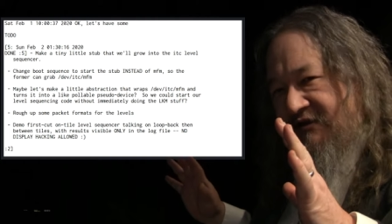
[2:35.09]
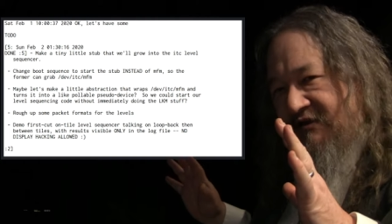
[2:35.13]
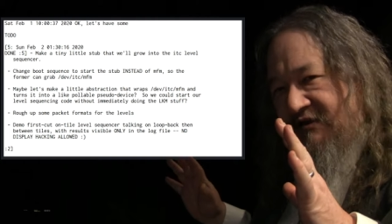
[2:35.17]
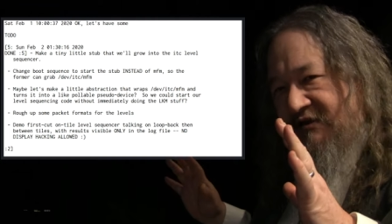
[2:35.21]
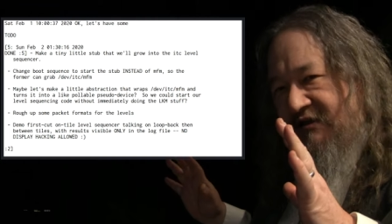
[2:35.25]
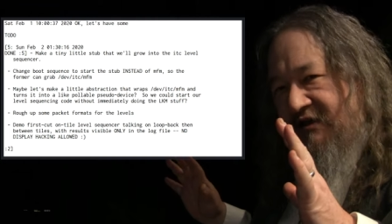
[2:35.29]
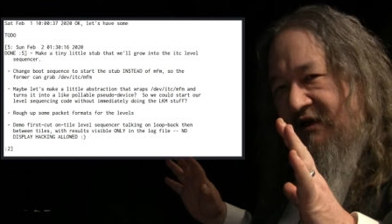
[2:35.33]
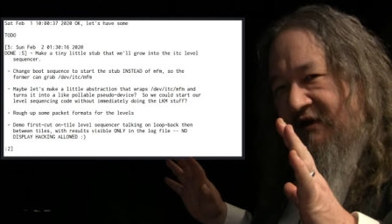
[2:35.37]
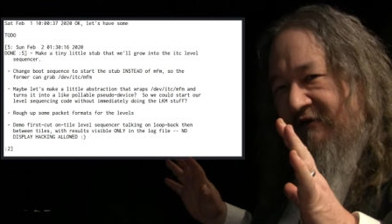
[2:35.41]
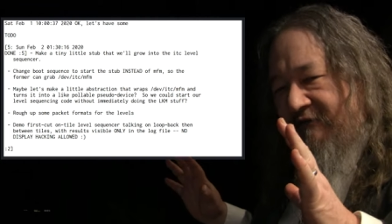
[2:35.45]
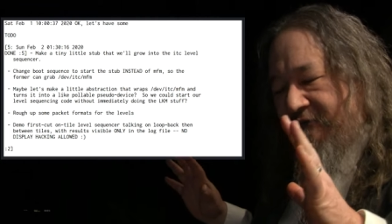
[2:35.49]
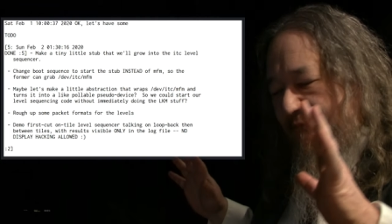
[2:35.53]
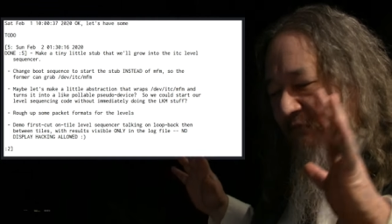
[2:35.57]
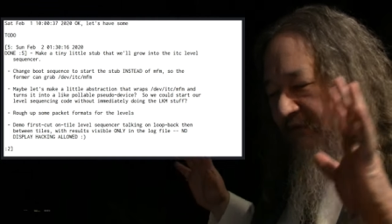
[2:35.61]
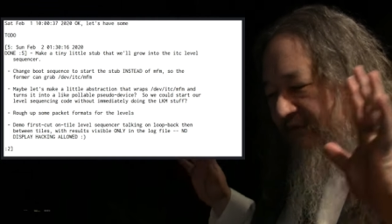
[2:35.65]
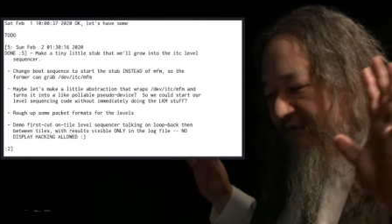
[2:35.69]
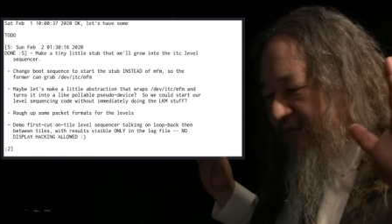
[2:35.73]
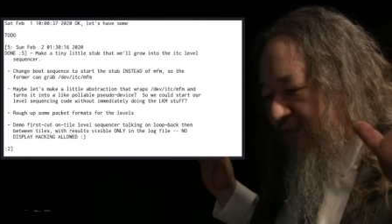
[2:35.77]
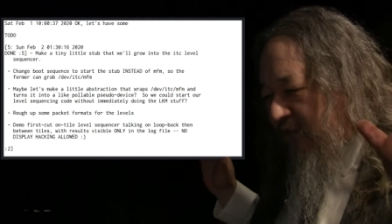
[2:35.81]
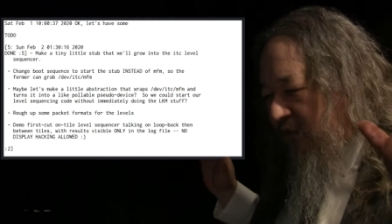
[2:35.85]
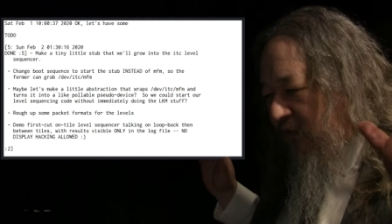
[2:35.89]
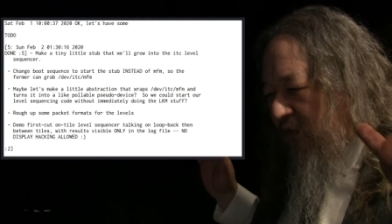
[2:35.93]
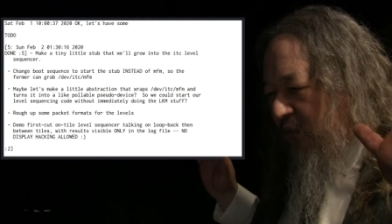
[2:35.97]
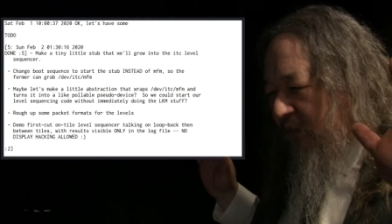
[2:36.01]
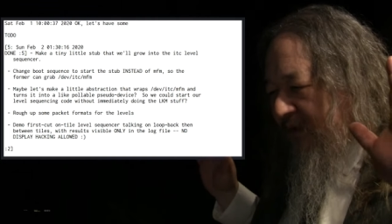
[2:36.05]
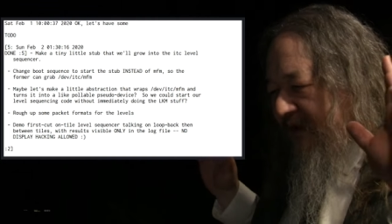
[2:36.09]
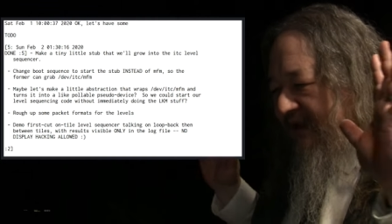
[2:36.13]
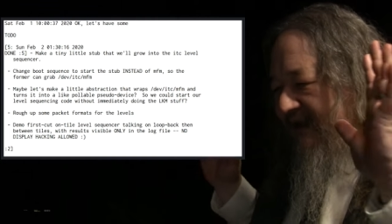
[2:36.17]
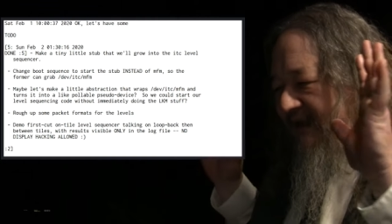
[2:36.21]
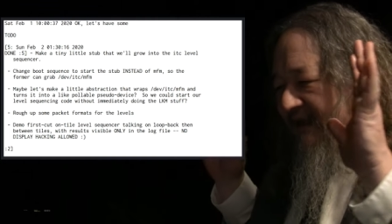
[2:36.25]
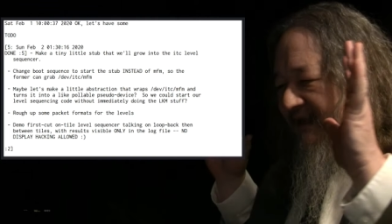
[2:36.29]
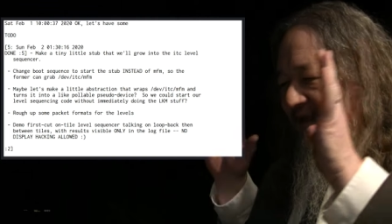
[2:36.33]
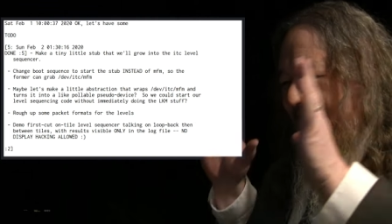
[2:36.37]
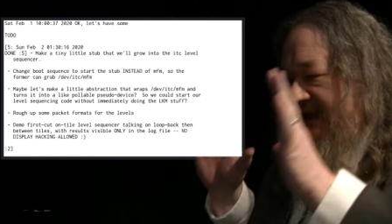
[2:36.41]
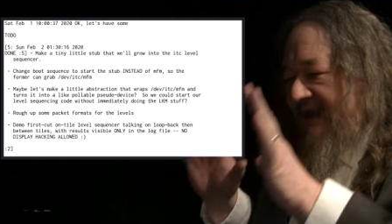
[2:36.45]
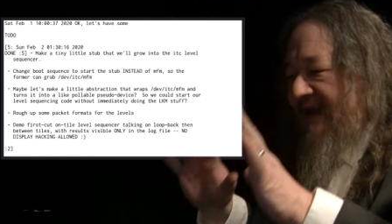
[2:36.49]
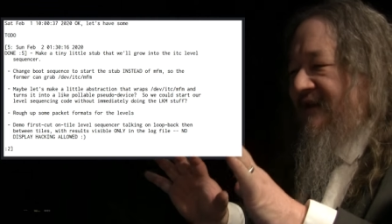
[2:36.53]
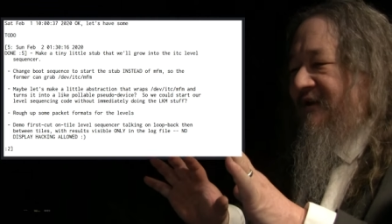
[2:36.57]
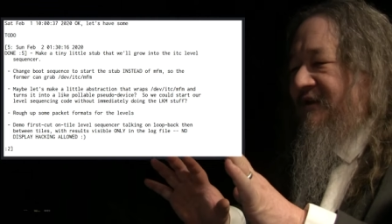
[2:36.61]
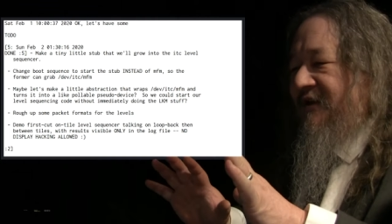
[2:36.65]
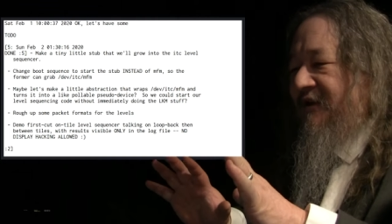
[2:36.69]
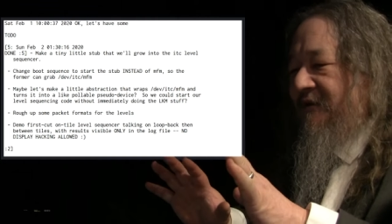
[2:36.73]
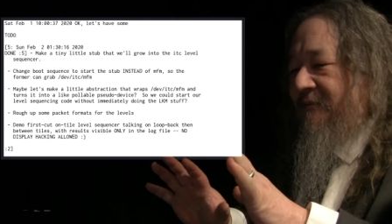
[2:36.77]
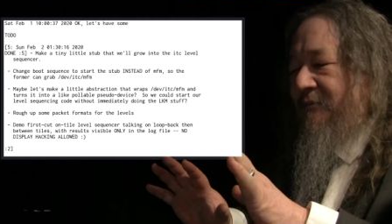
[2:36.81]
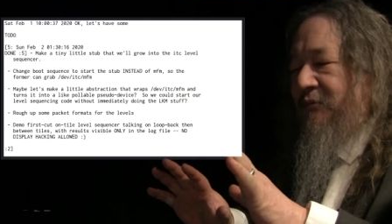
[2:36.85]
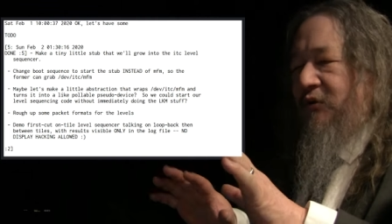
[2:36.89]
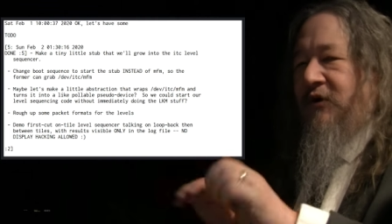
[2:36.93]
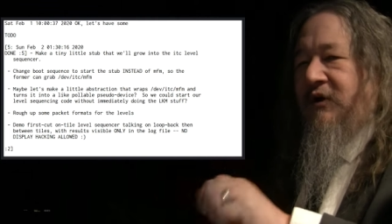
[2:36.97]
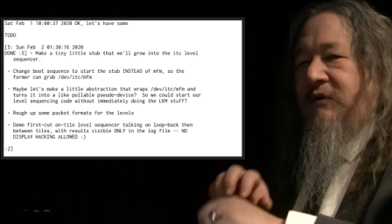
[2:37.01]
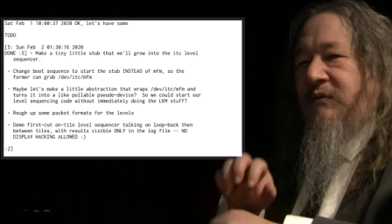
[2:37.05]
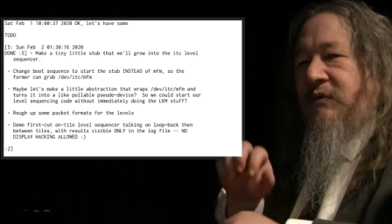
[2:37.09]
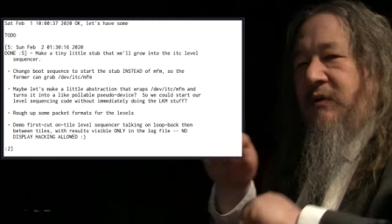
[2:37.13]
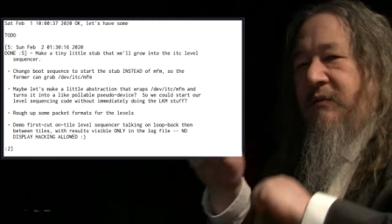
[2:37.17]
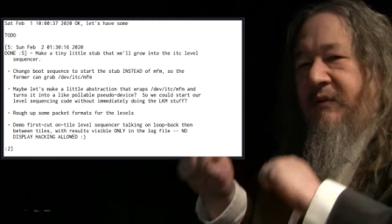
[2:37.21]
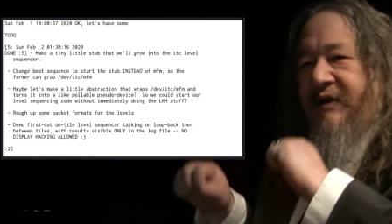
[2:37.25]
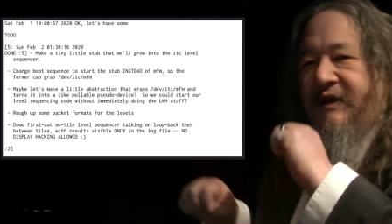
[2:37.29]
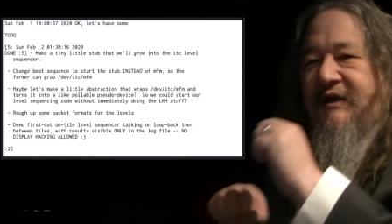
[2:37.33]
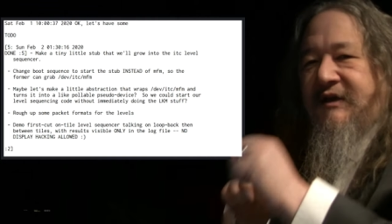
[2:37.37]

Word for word: stuff, before we can get to the point where we